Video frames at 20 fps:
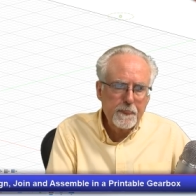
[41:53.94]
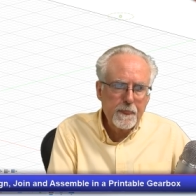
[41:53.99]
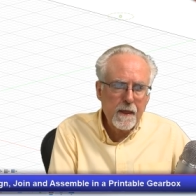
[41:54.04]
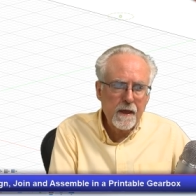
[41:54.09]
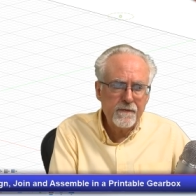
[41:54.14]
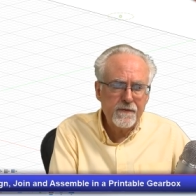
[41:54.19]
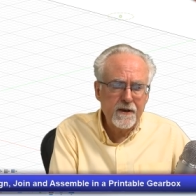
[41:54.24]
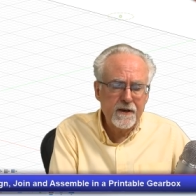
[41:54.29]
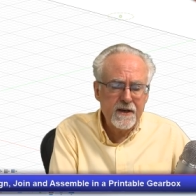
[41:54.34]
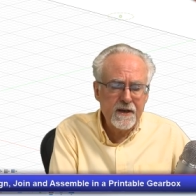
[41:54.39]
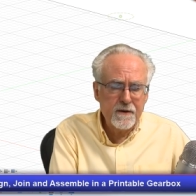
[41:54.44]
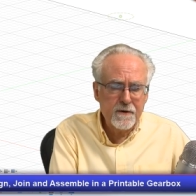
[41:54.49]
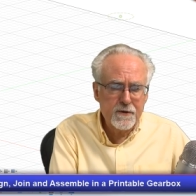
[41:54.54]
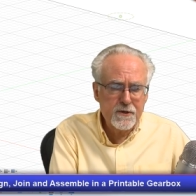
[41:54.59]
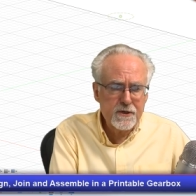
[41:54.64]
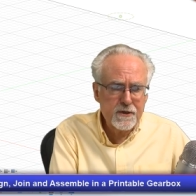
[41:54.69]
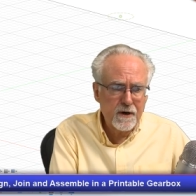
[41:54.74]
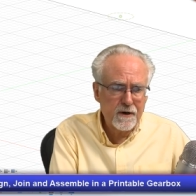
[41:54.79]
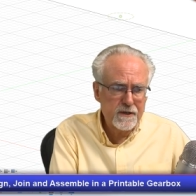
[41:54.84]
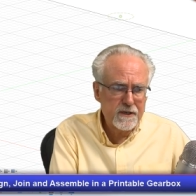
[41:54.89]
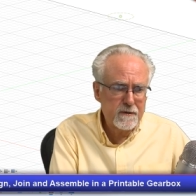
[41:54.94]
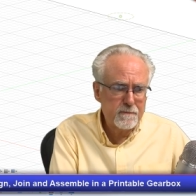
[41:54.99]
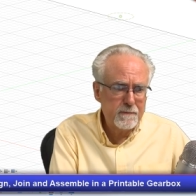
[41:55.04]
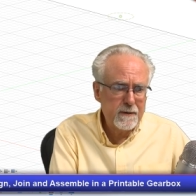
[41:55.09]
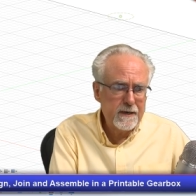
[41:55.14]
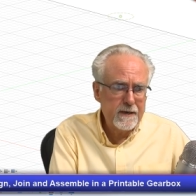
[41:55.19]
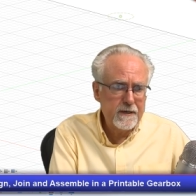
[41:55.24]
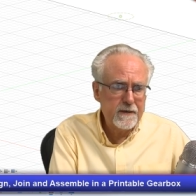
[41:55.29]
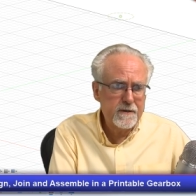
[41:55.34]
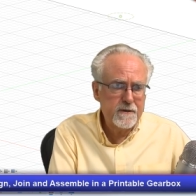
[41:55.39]
the gears start
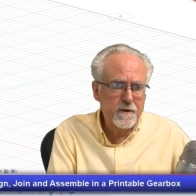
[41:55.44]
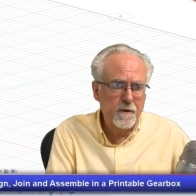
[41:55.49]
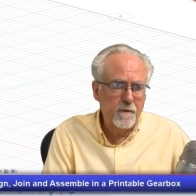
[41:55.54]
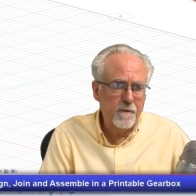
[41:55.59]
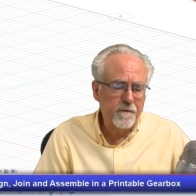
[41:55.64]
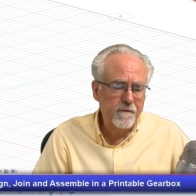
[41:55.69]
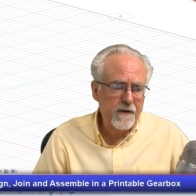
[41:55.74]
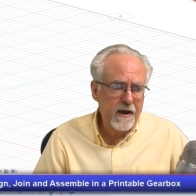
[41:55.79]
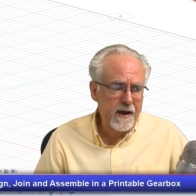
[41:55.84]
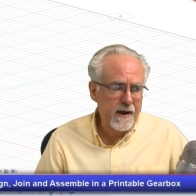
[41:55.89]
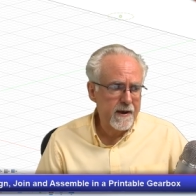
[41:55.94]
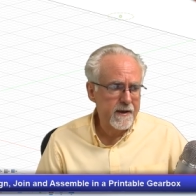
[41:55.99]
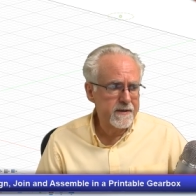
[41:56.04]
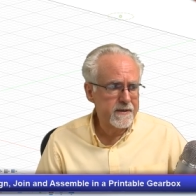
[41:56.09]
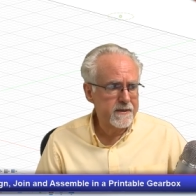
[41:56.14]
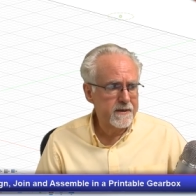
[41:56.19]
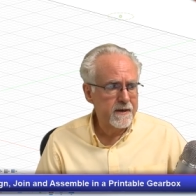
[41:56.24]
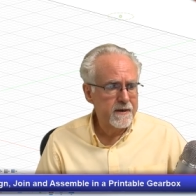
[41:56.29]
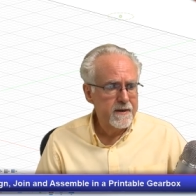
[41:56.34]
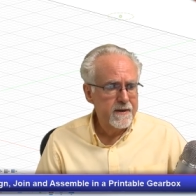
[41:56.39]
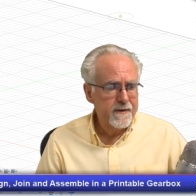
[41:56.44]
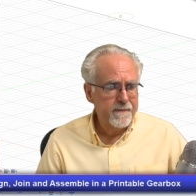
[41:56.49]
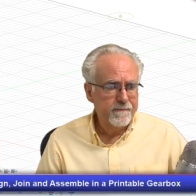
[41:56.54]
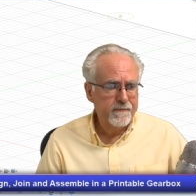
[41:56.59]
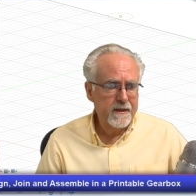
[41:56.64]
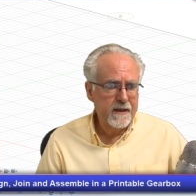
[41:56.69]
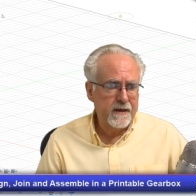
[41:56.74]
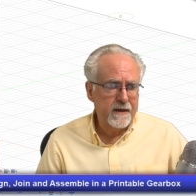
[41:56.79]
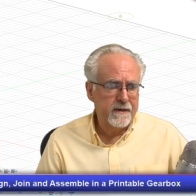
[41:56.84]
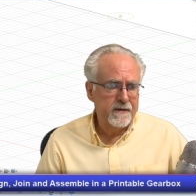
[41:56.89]
spinning so fast
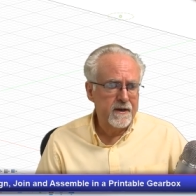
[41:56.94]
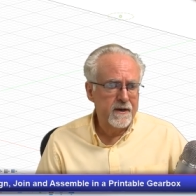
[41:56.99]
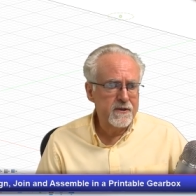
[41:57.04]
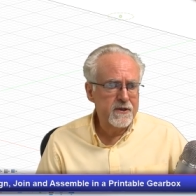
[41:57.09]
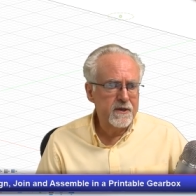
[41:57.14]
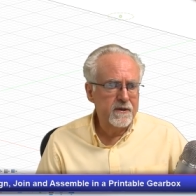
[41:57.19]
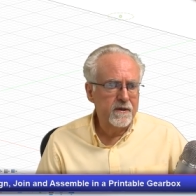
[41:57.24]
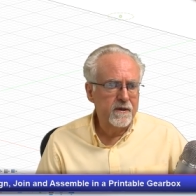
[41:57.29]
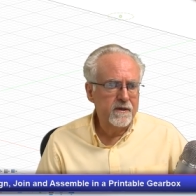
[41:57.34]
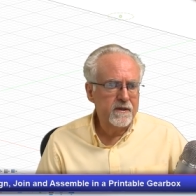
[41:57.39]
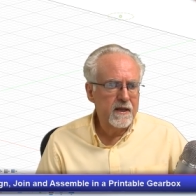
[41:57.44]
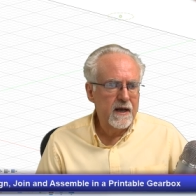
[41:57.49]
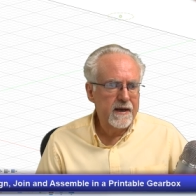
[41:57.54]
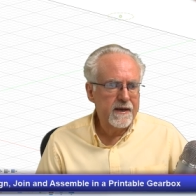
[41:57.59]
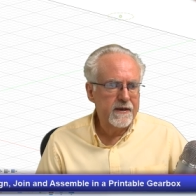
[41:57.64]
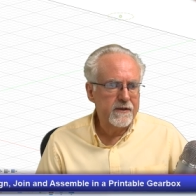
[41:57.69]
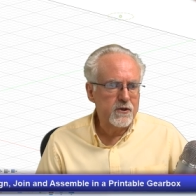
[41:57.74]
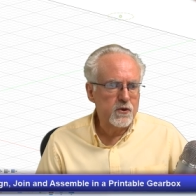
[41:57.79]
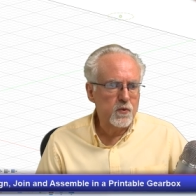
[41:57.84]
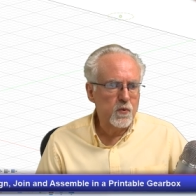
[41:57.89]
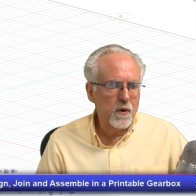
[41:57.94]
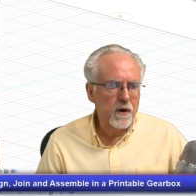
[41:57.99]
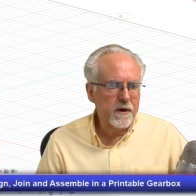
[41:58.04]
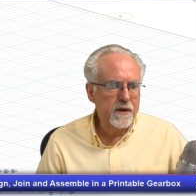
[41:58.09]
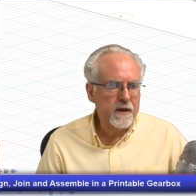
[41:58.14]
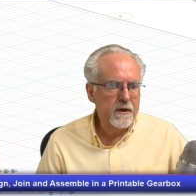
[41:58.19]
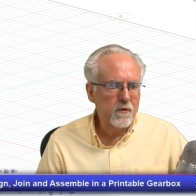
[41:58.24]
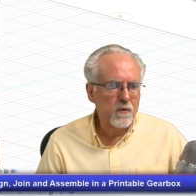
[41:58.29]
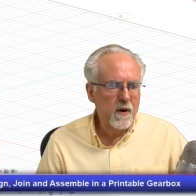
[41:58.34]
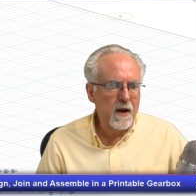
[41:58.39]
that it doesn't look like it's
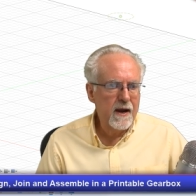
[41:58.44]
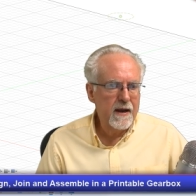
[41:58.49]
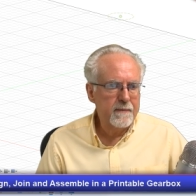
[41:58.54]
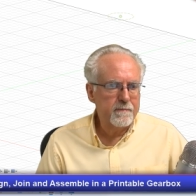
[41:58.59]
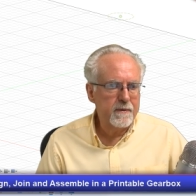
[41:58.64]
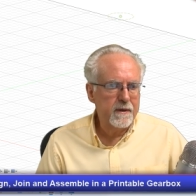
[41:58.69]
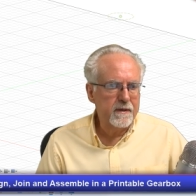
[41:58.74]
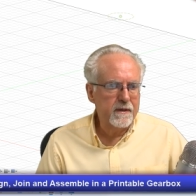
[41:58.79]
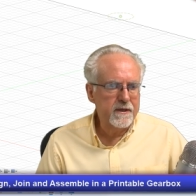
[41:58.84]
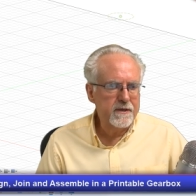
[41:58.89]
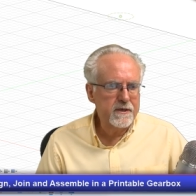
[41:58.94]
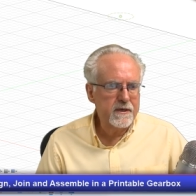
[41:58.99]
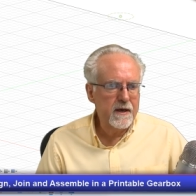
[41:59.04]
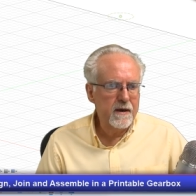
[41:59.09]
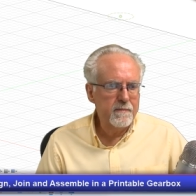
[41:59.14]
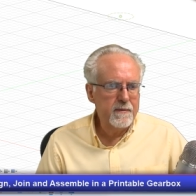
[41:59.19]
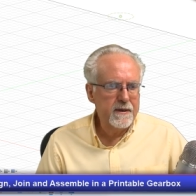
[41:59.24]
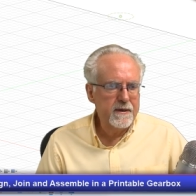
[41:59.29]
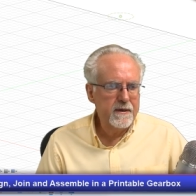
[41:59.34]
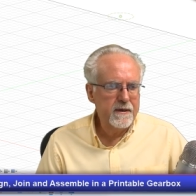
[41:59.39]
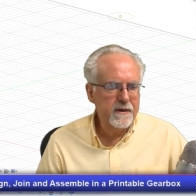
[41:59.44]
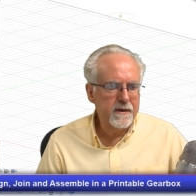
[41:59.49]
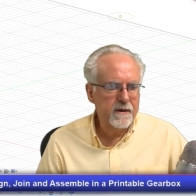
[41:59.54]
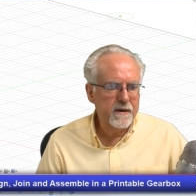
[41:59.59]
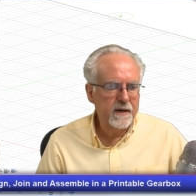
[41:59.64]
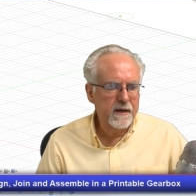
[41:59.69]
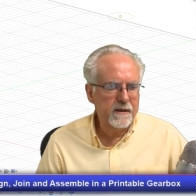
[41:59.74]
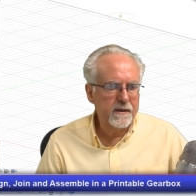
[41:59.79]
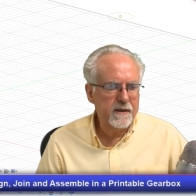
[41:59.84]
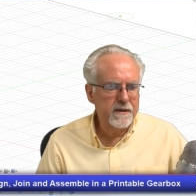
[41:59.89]
working right. But let's come in here
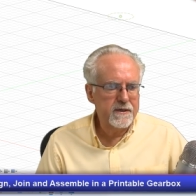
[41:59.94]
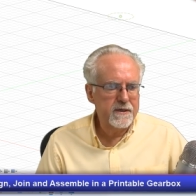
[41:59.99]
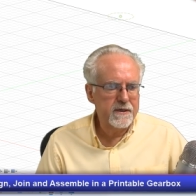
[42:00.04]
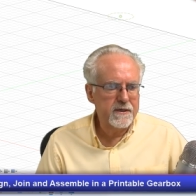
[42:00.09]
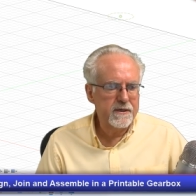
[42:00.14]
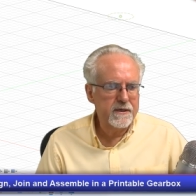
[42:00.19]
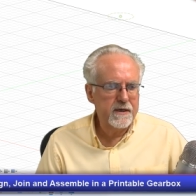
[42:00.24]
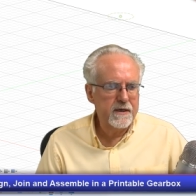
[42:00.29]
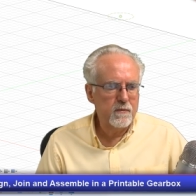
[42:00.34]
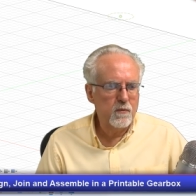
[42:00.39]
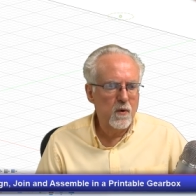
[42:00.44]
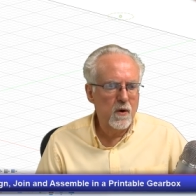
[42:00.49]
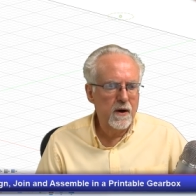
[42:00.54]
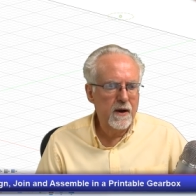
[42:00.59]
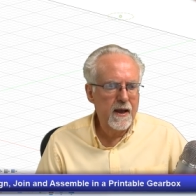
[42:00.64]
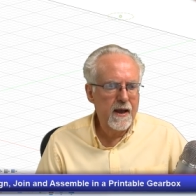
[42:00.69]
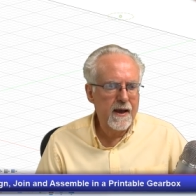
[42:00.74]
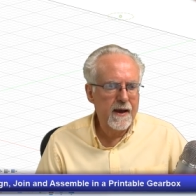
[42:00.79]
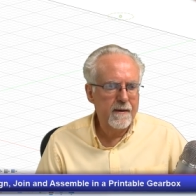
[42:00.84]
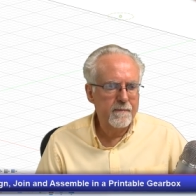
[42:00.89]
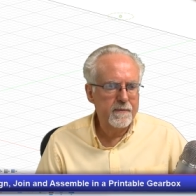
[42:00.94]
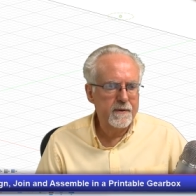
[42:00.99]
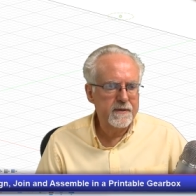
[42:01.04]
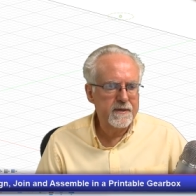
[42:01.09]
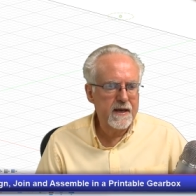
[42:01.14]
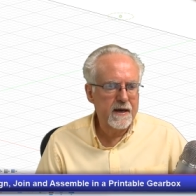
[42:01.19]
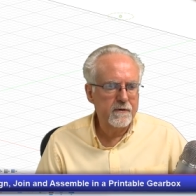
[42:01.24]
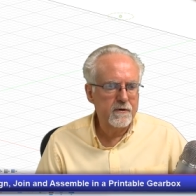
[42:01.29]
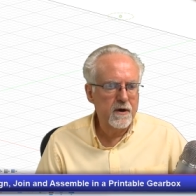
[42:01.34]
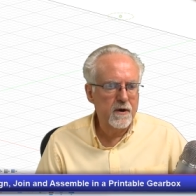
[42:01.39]
and let's just see what happens.
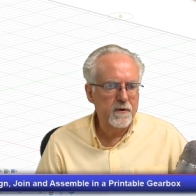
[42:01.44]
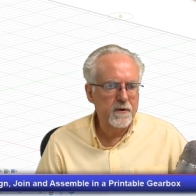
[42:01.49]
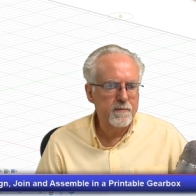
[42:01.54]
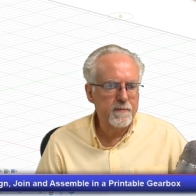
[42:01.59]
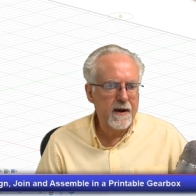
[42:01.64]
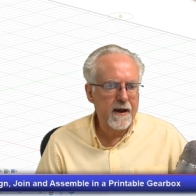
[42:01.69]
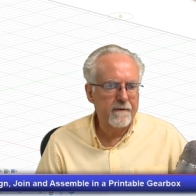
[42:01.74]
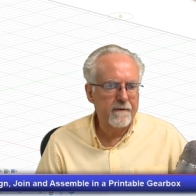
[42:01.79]
I'll go to my